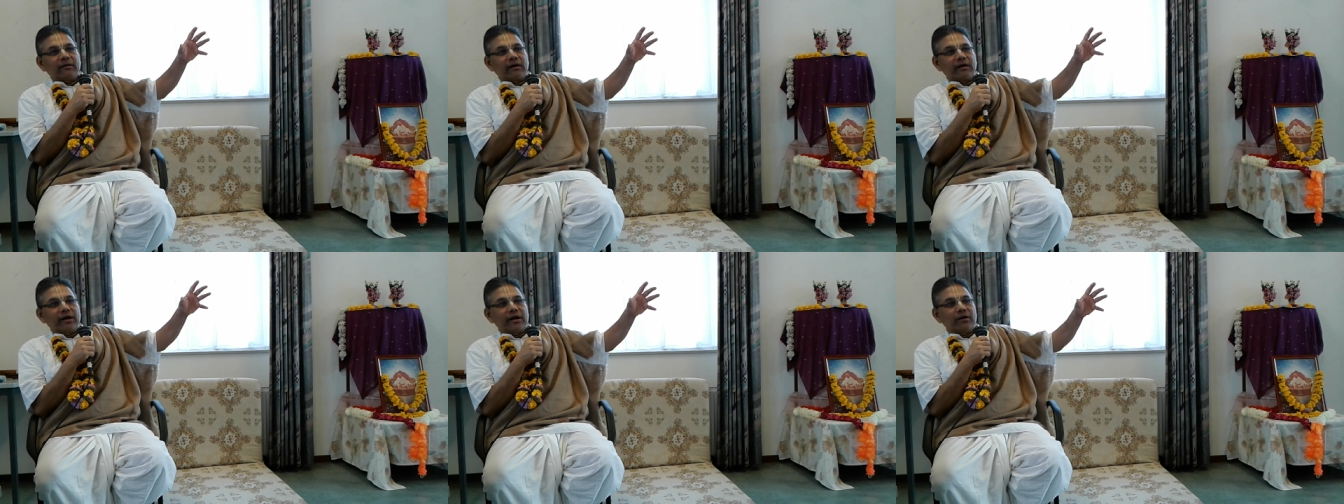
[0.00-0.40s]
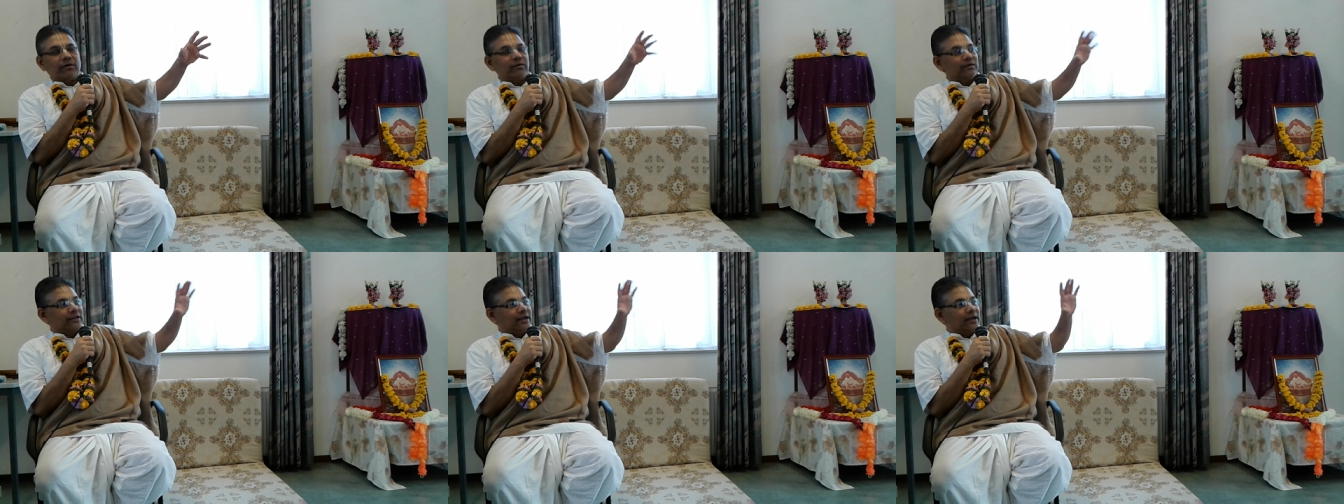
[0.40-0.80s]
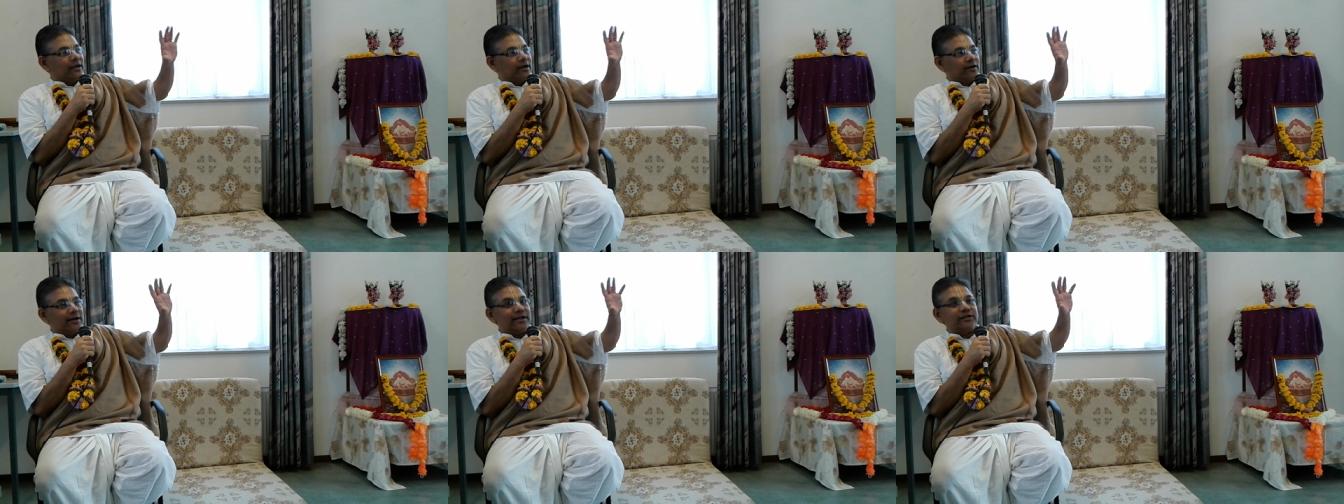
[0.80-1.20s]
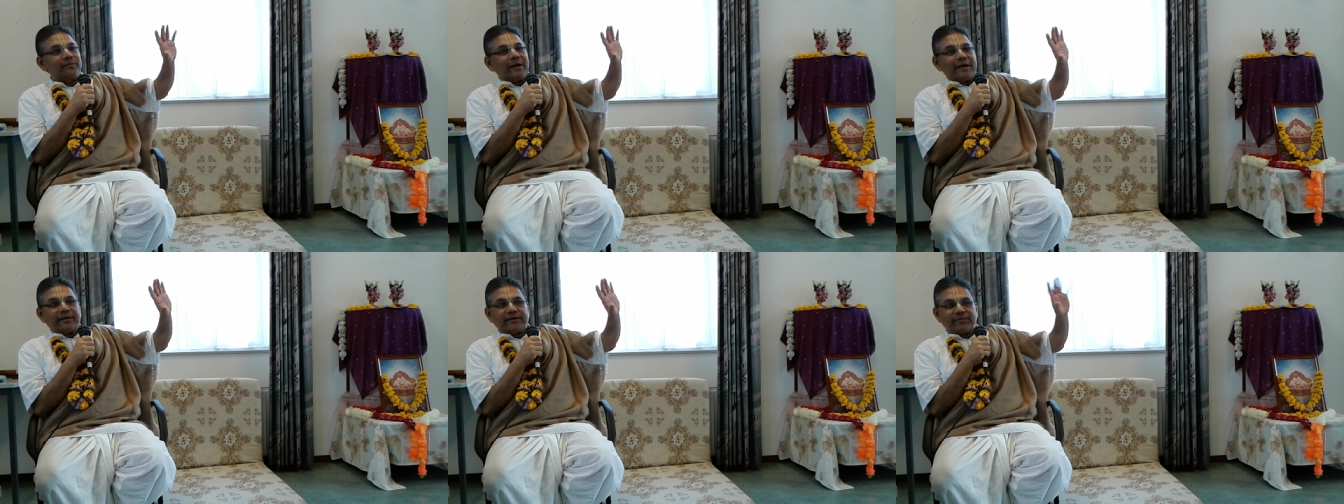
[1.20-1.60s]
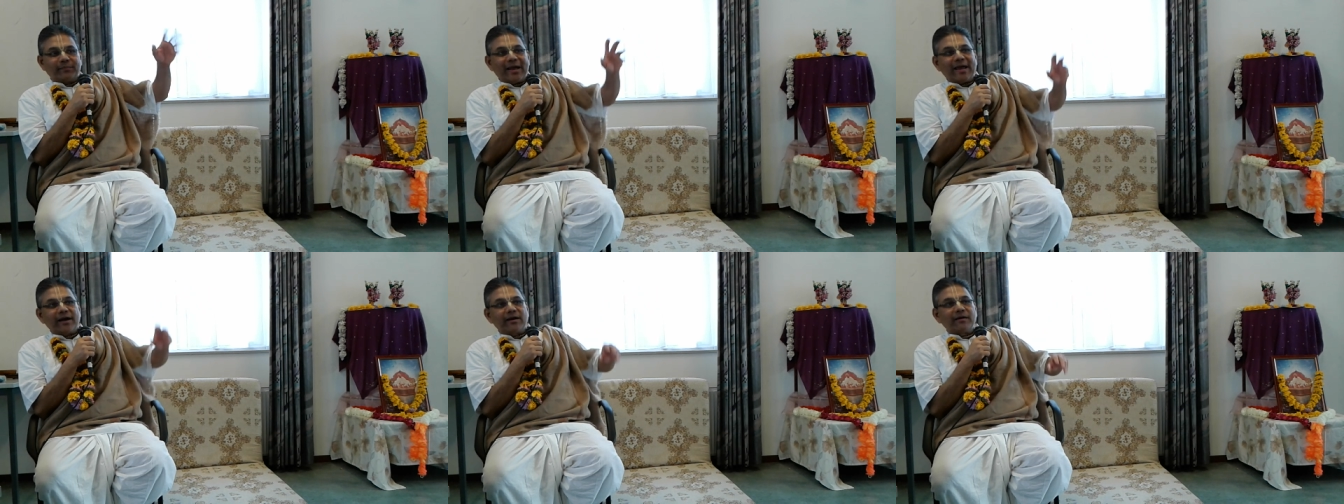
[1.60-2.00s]
You know, the arrangement is
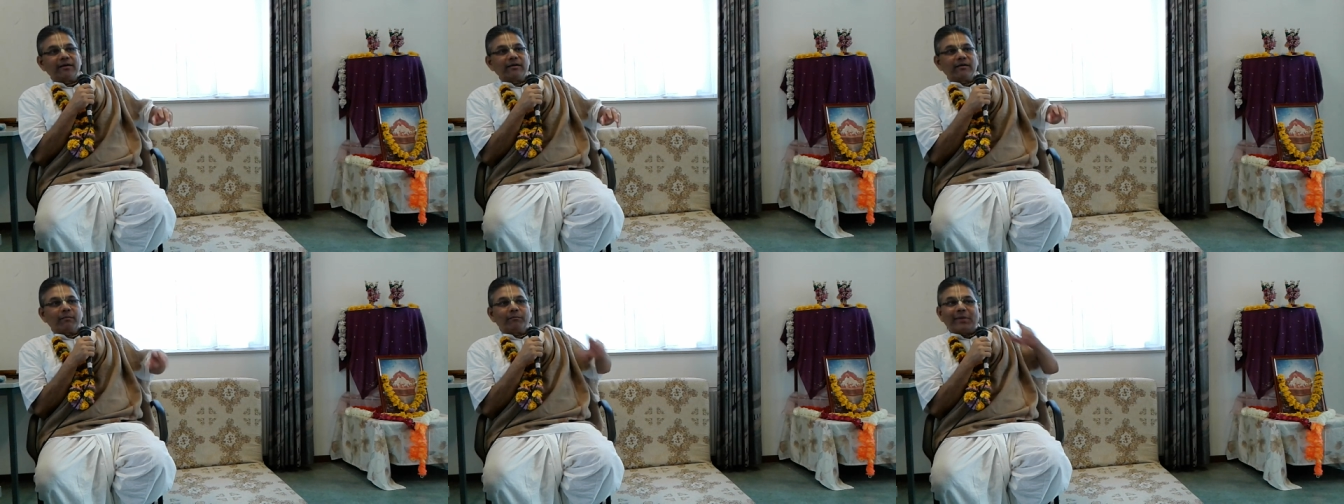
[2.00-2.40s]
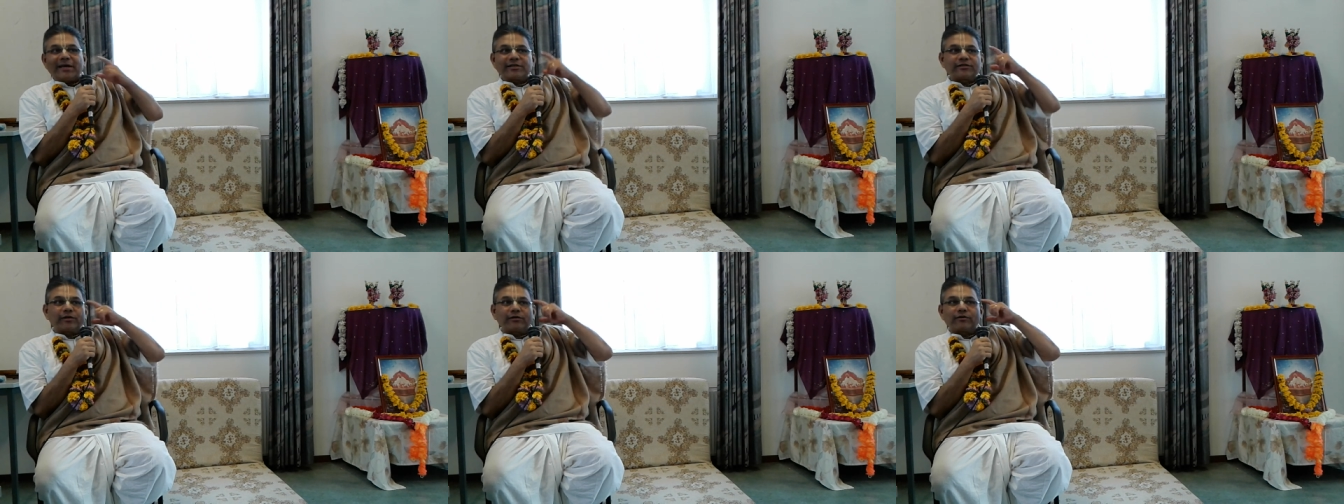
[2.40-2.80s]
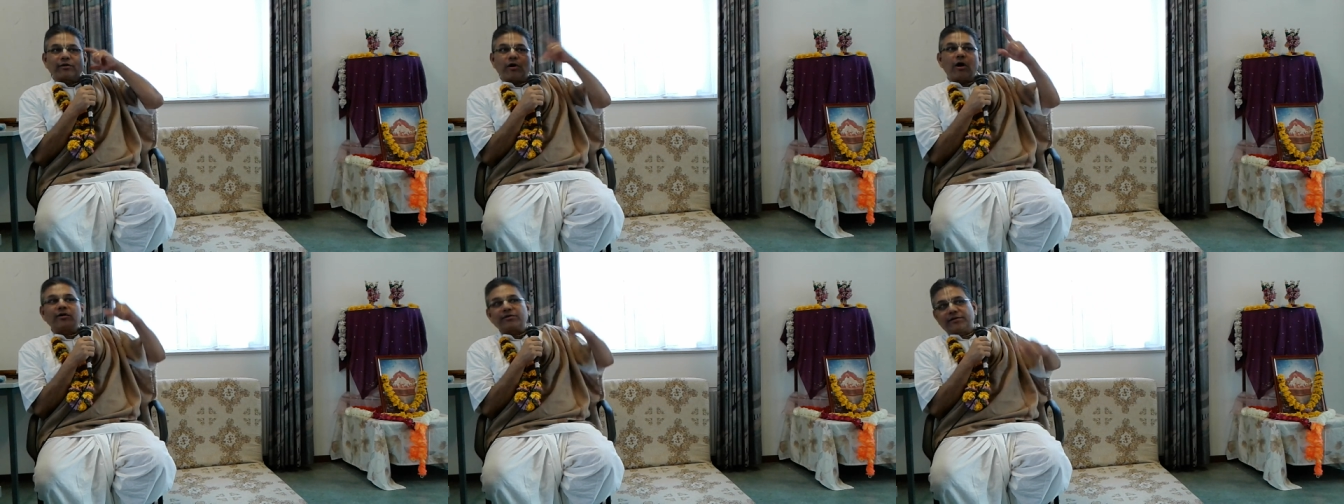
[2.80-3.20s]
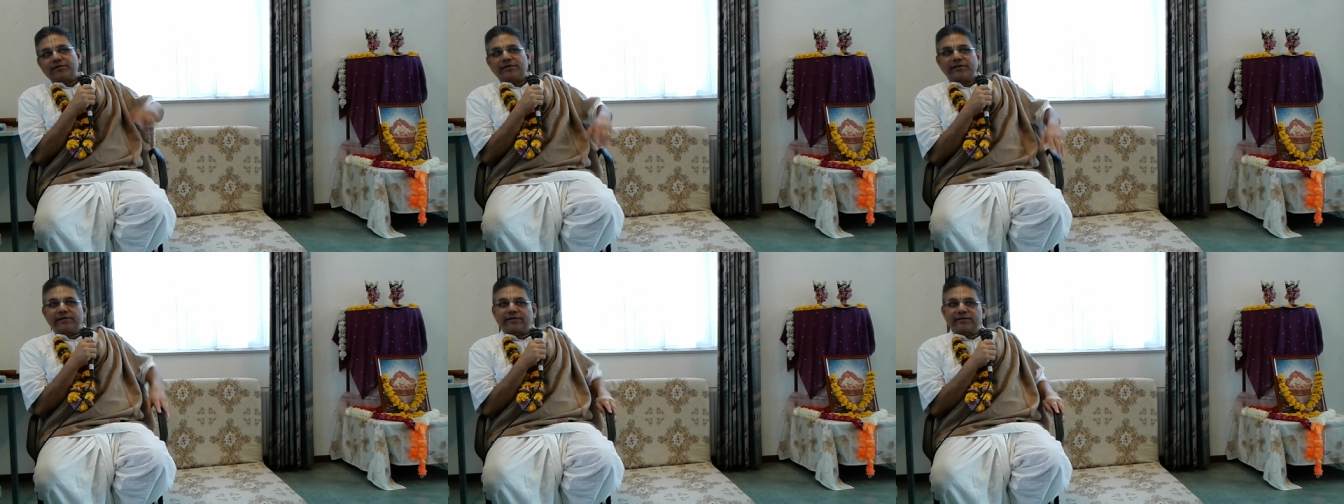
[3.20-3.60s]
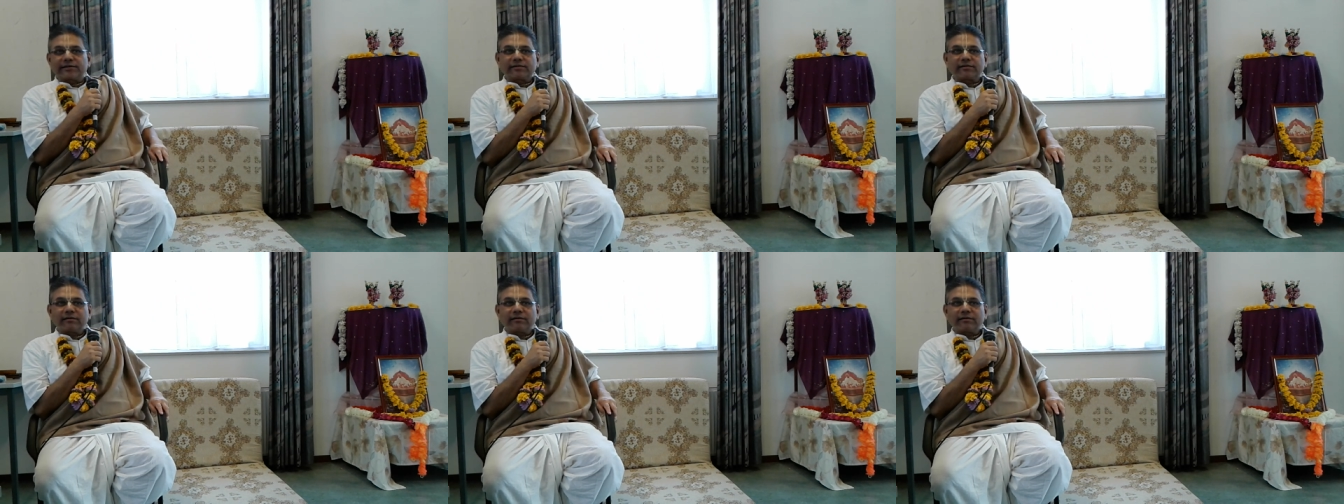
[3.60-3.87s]
made based on the consciousness.